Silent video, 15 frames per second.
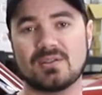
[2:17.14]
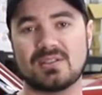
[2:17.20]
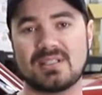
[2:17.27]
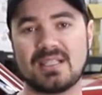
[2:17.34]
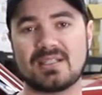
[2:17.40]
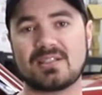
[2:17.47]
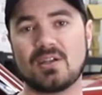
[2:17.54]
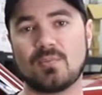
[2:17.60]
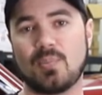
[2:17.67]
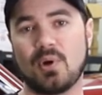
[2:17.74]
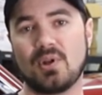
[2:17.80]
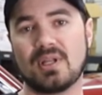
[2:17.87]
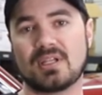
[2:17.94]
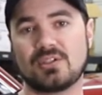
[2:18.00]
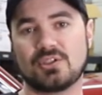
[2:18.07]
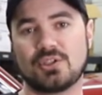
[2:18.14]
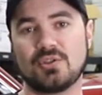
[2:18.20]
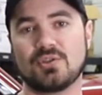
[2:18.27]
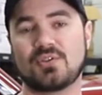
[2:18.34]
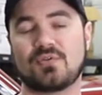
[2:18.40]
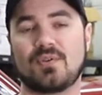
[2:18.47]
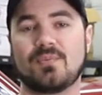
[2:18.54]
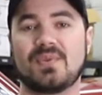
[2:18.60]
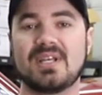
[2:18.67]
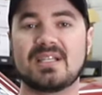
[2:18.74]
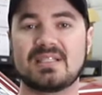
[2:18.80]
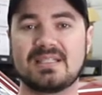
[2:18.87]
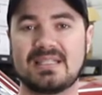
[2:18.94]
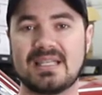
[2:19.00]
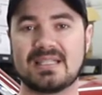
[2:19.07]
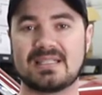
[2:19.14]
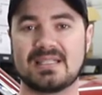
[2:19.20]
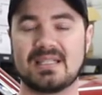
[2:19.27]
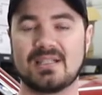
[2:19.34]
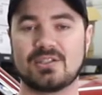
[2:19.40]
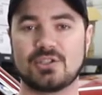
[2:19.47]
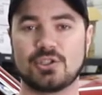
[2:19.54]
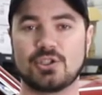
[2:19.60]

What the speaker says: system pulling juice from this distance